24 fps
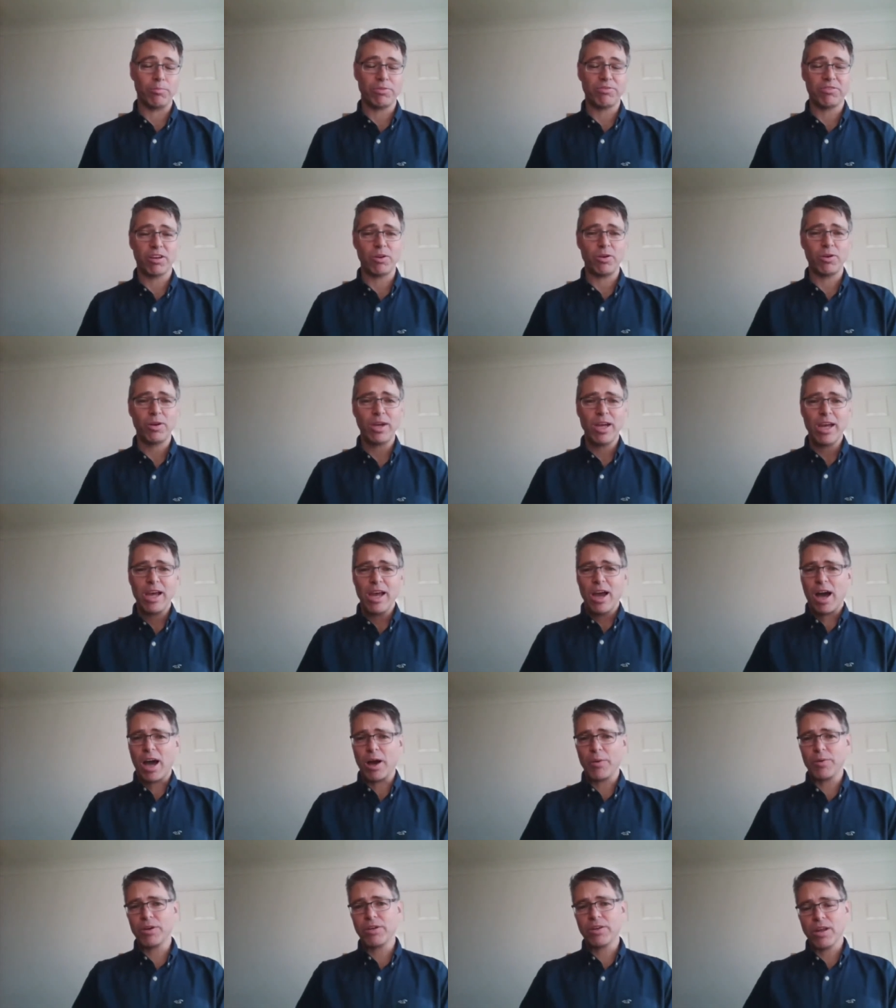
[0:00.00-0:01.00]
So
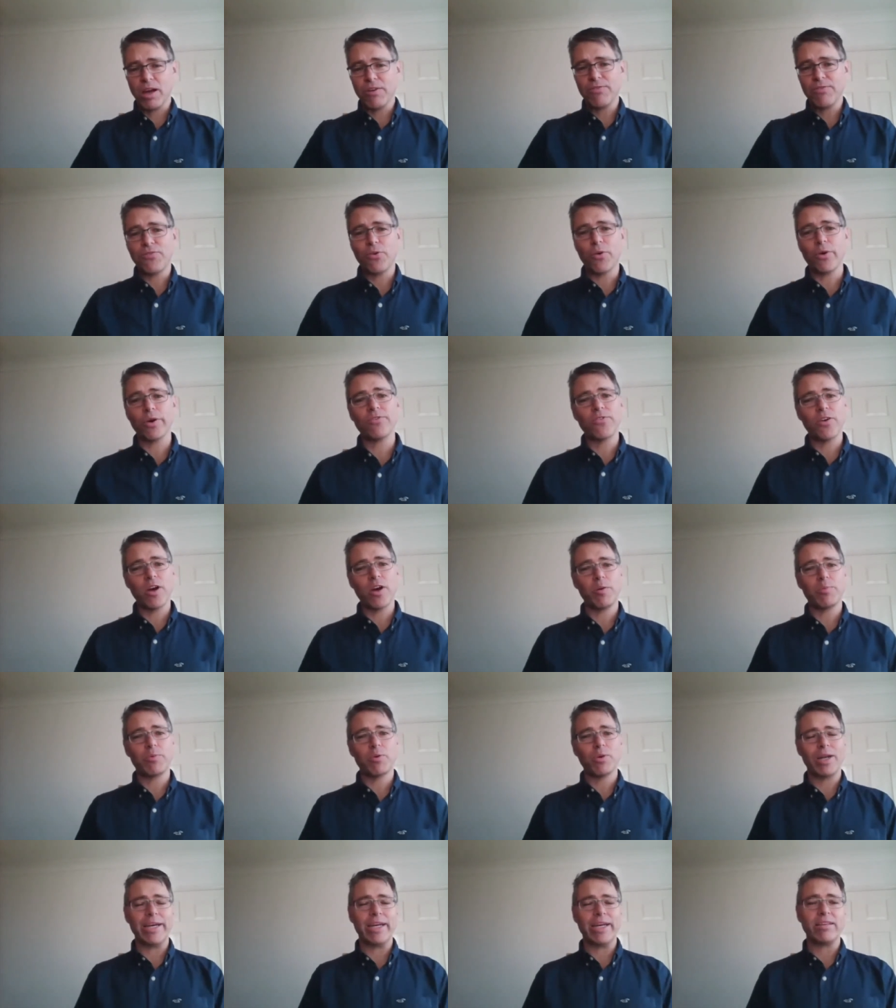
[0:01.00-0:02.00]
I would avoid
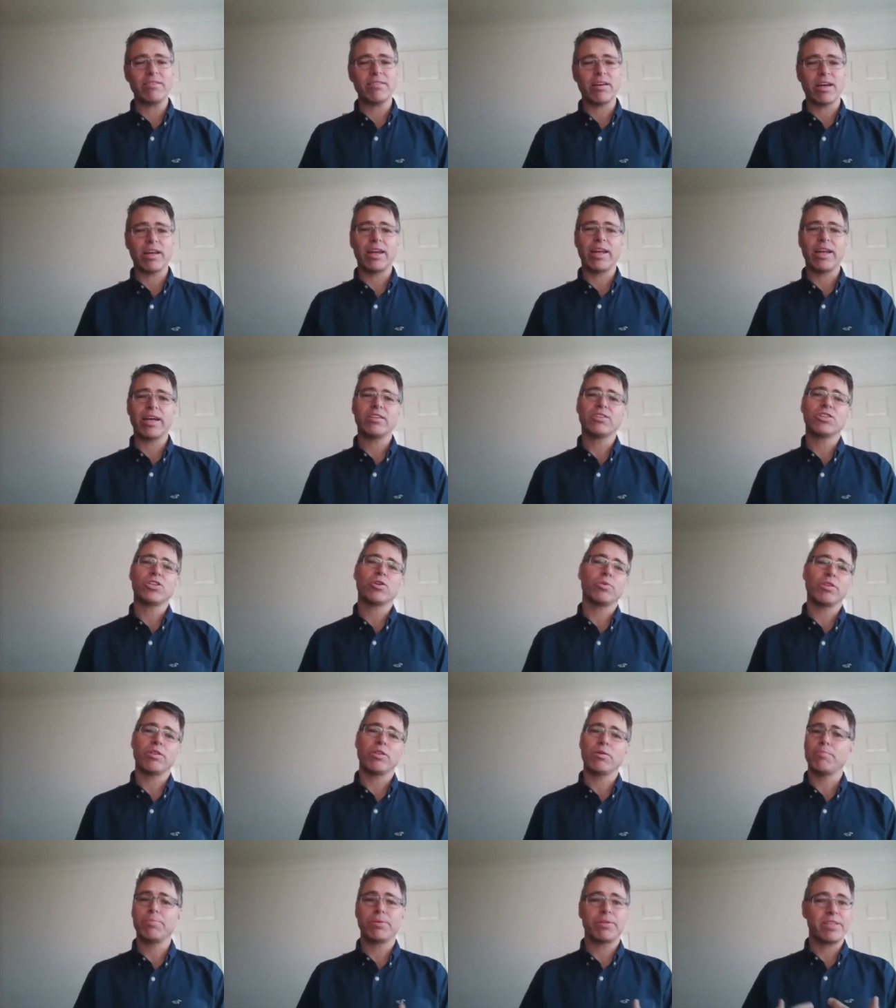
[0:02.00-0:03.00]
verbal leads unless you're
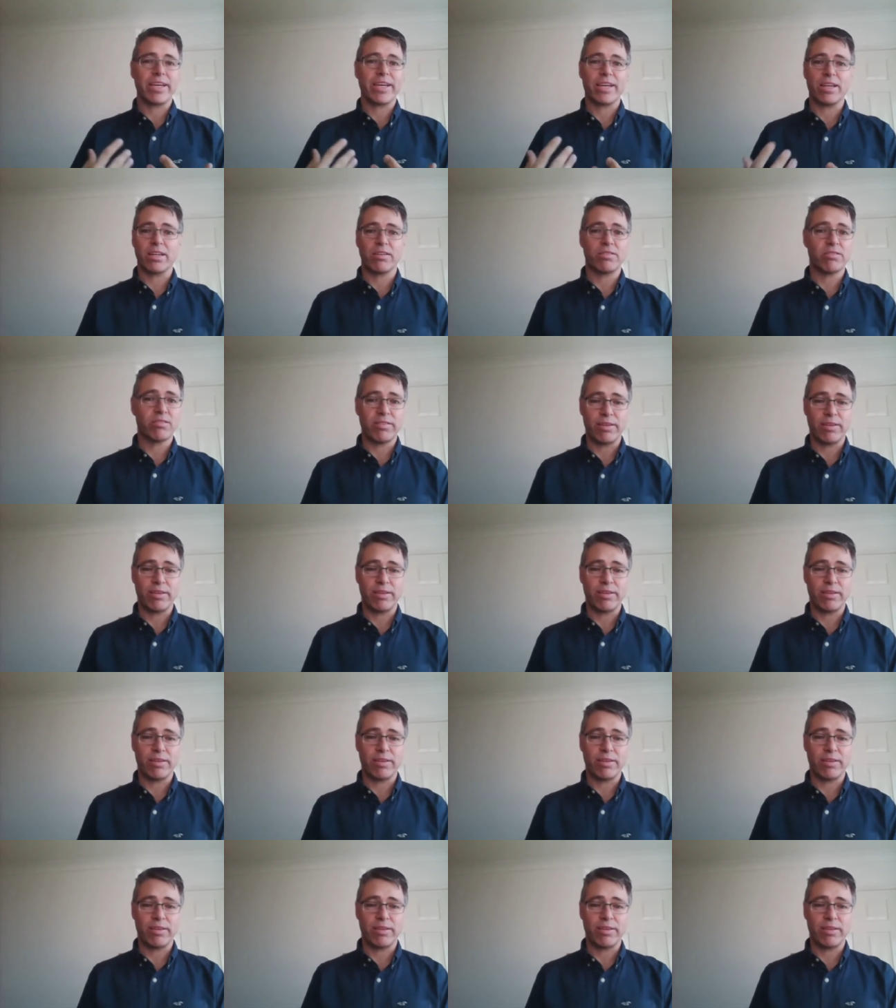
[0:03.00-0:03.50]
with a particular